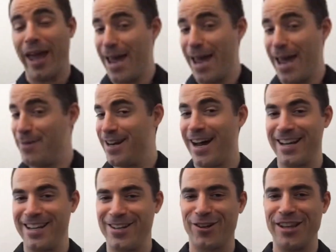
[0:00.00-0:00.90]
today's
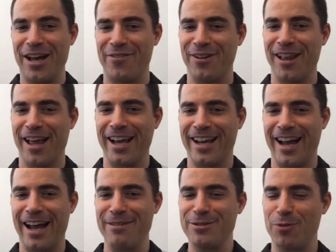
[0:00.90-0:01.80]

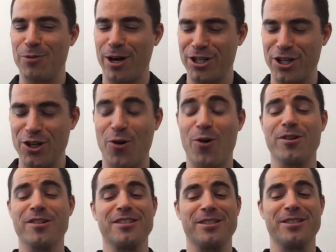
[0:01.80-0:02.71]
interview in Japanese?